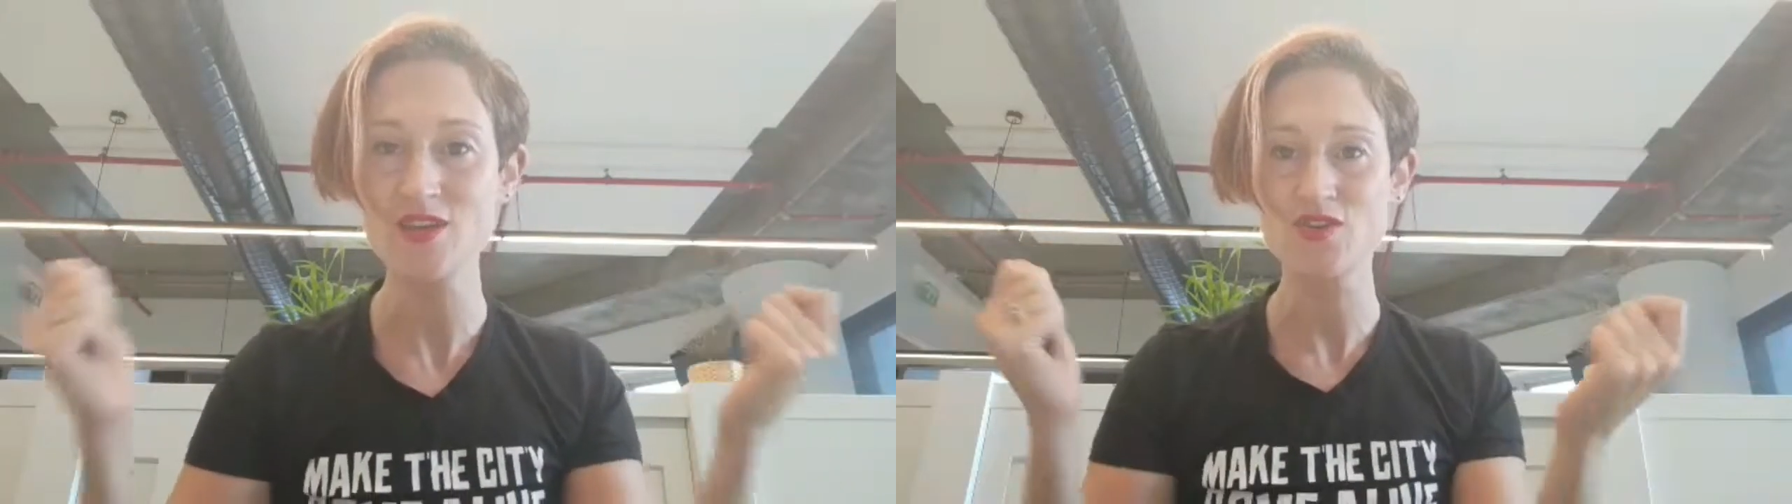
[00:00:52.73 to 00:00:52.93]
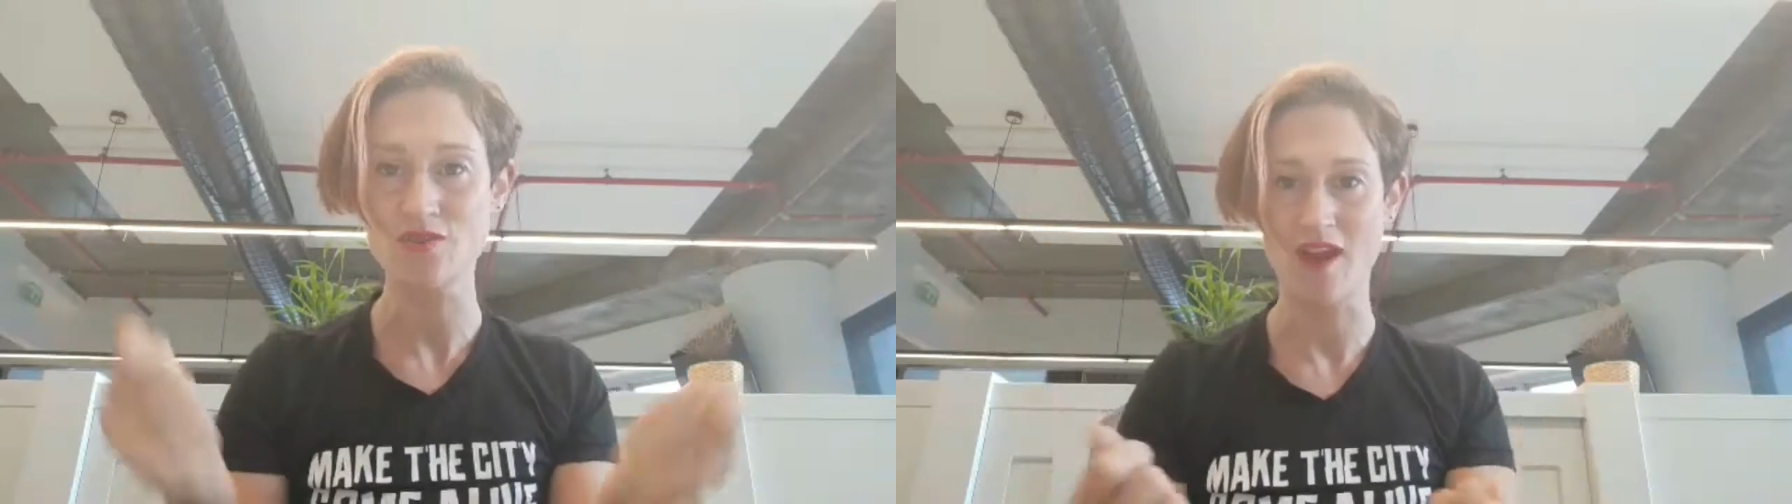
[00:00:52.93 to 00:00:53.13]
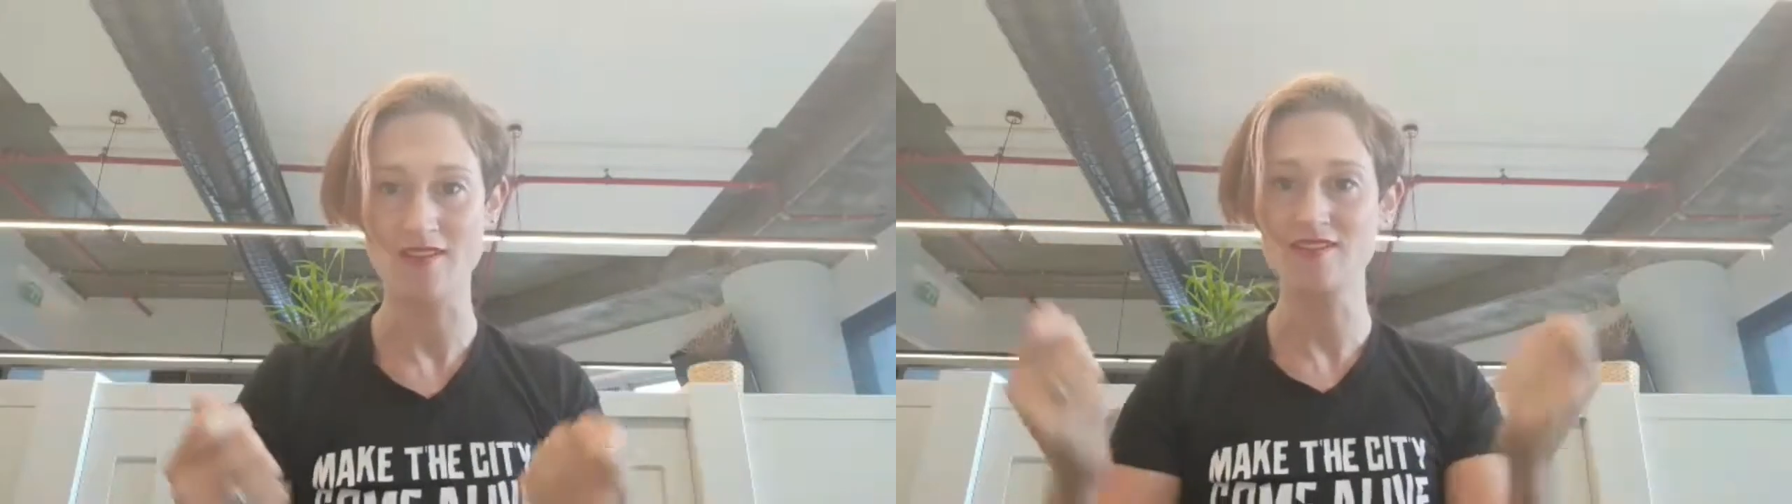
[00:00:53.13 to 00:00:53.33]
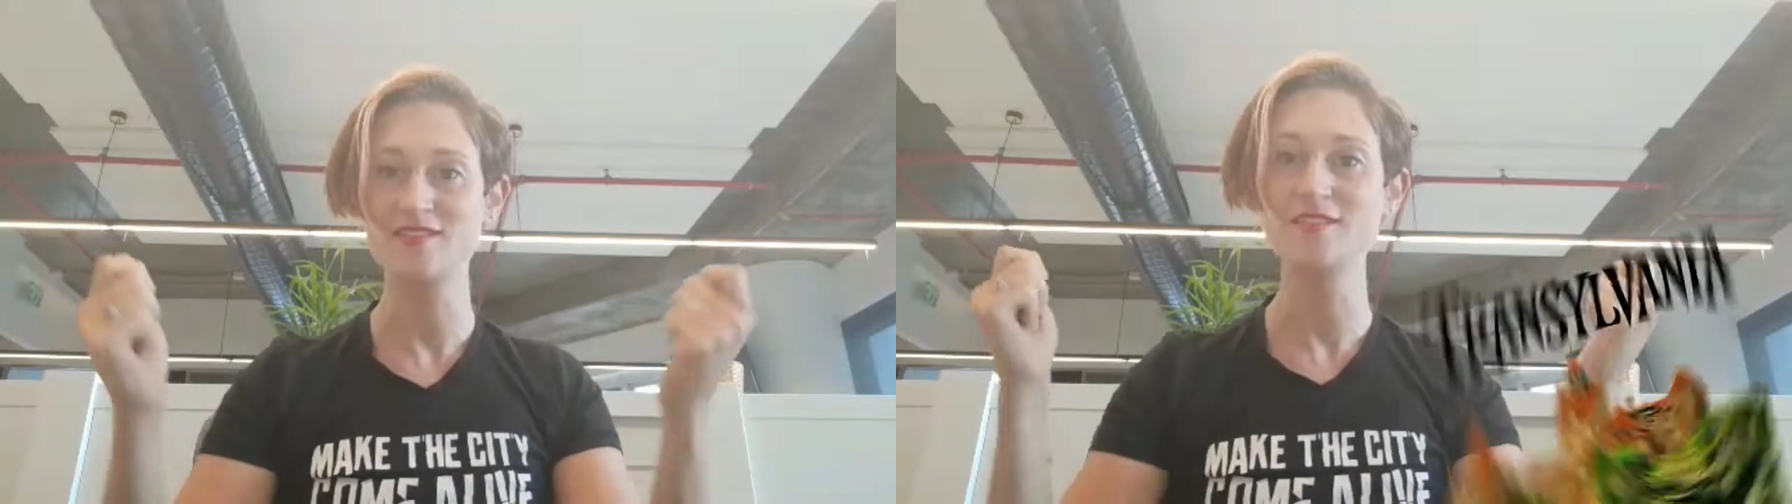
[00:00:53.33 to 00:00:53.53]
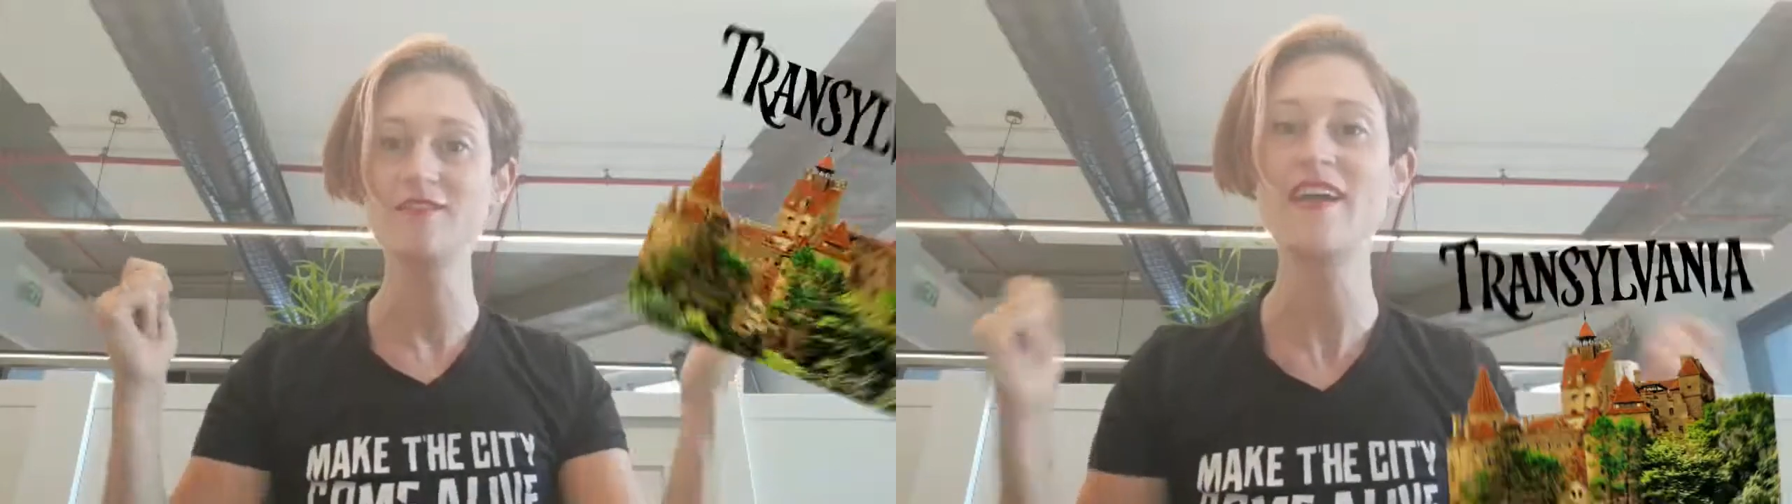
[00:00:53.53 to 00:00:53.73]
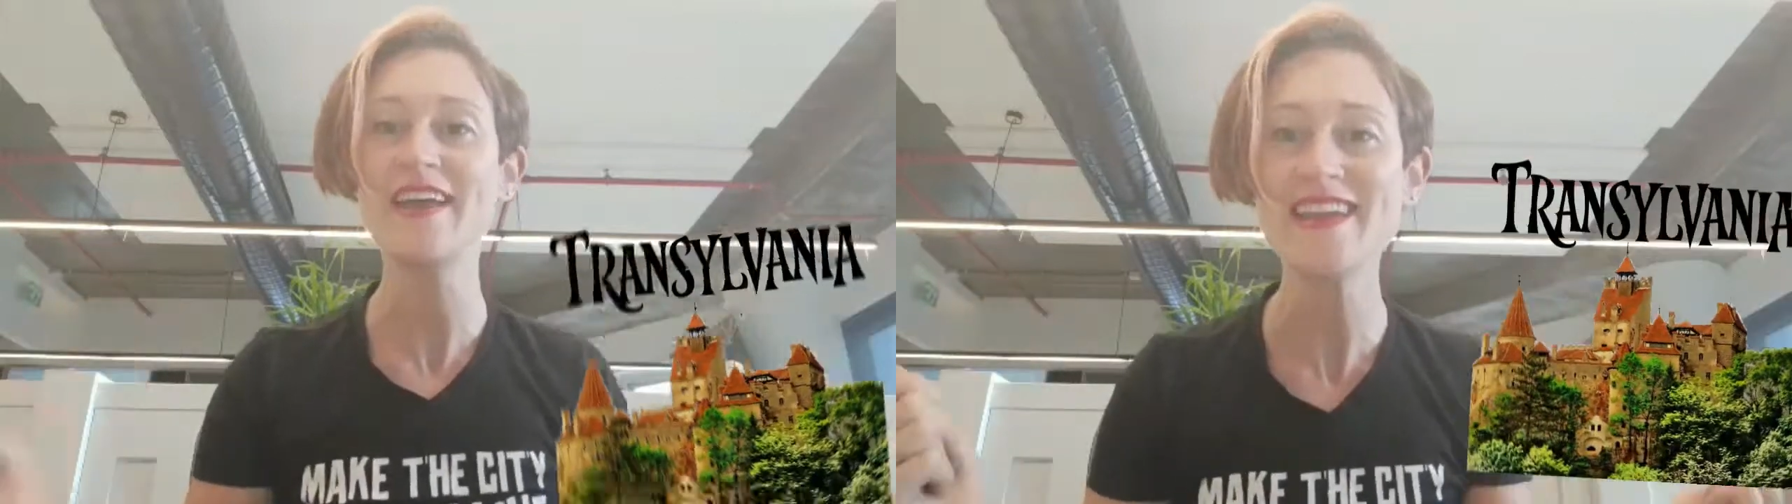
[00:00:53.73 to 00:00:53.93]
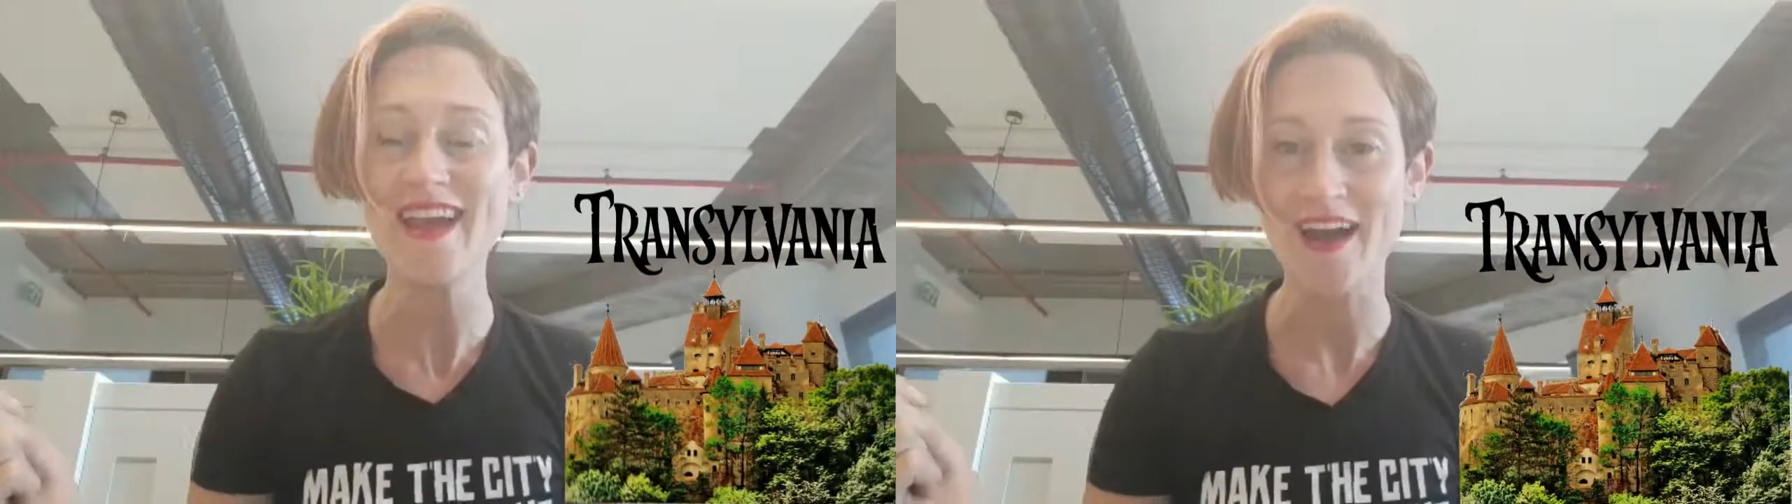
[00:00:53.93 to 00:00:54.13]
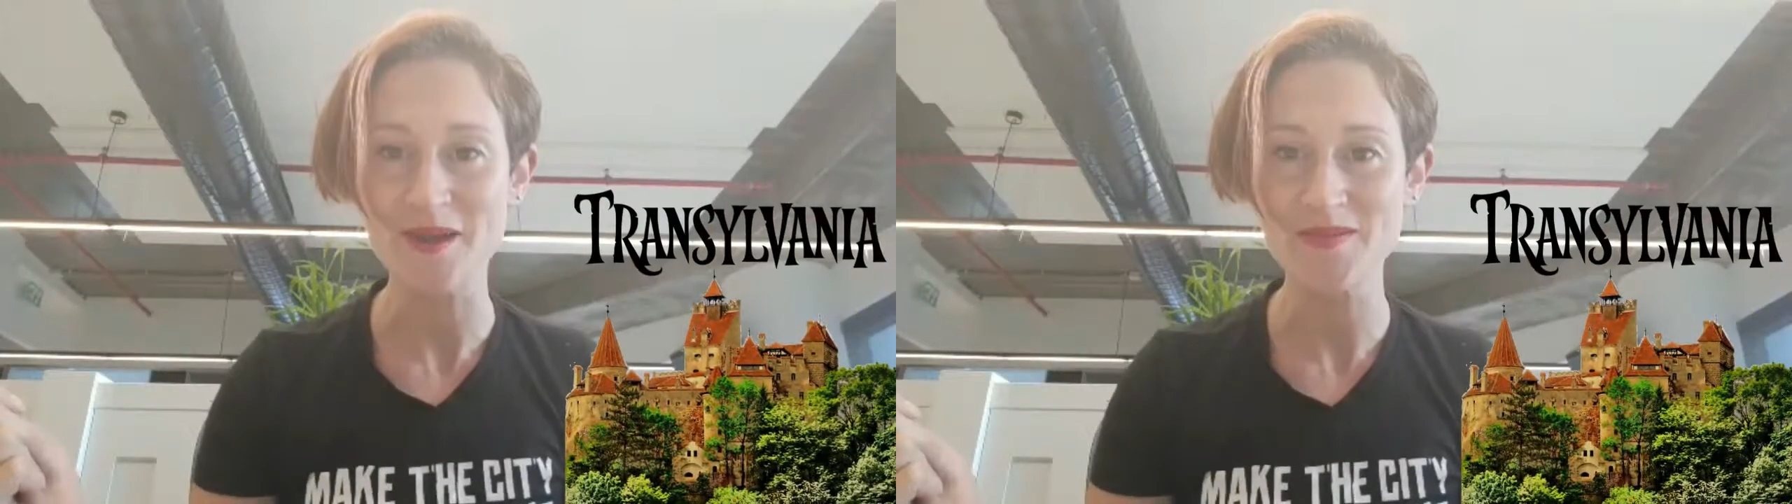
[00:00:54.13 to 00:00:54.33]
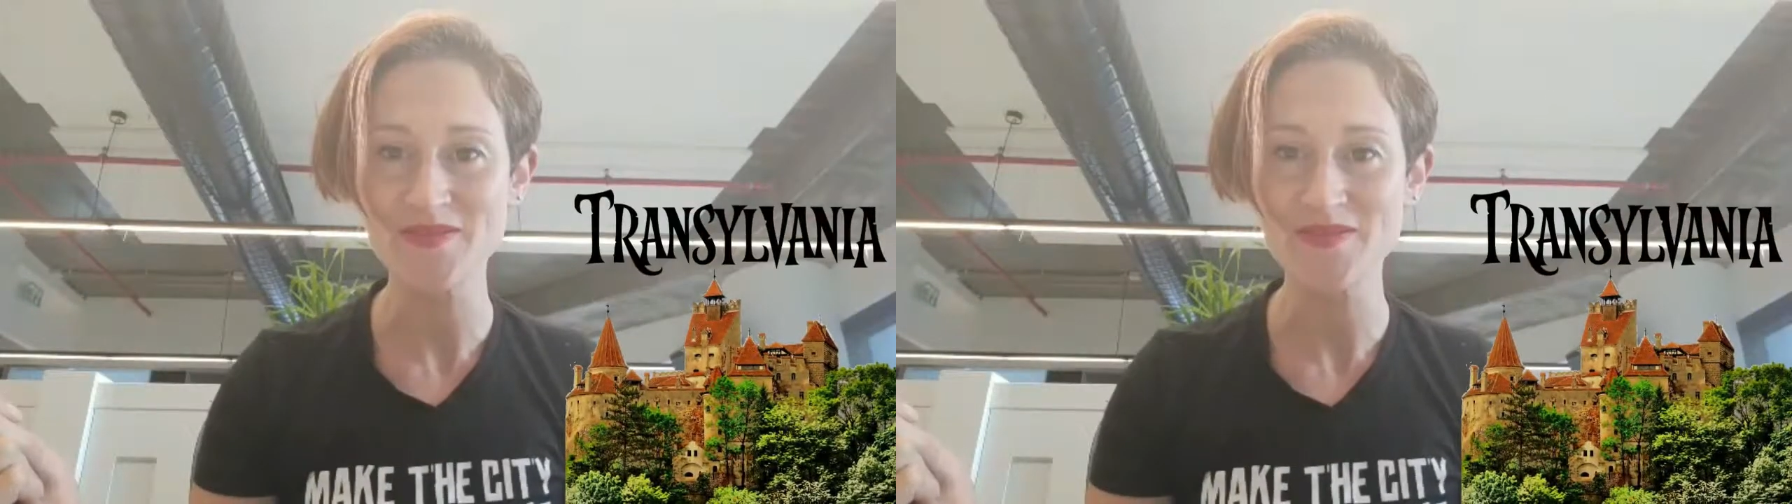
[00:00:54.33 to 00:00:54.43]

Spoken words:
Transylvania.